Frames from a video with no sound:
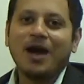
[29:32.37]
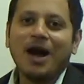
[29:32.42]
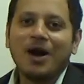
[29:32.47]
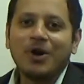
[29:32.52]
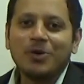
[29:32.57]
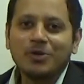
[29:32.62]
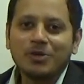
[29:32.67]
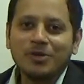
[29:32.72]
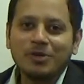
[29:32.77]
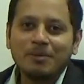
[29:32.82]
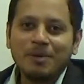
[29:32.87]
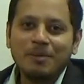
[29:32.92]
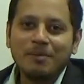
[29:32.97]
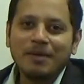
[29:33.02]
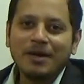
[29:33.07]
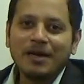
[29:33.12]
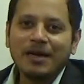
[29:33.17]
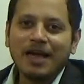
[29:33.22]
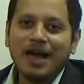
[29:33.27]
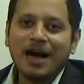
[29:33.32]
How to
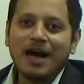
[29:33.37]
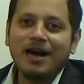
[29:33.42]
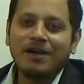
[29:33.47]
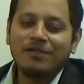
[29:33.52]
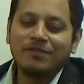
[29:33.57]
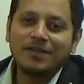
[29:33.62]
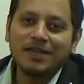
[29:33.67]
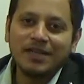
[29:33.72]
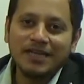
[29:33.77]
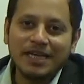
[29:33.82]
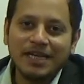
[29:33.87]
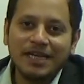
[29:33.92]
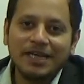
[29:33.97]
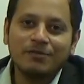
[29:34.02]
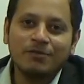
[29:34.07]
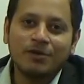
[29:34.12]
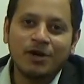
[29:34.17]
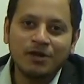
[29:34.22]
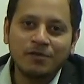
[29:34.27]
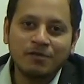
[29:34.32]
remember? After A,
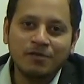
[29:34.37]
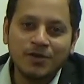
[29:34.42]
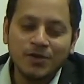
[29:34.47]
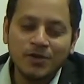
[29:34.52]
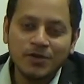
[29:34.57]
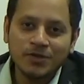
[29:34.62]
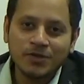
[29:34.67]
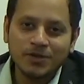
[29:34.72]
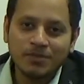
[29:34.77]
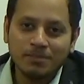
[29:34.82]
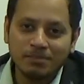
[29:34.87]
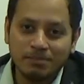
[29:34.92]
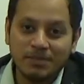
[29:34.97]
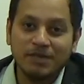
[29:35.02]
what follows?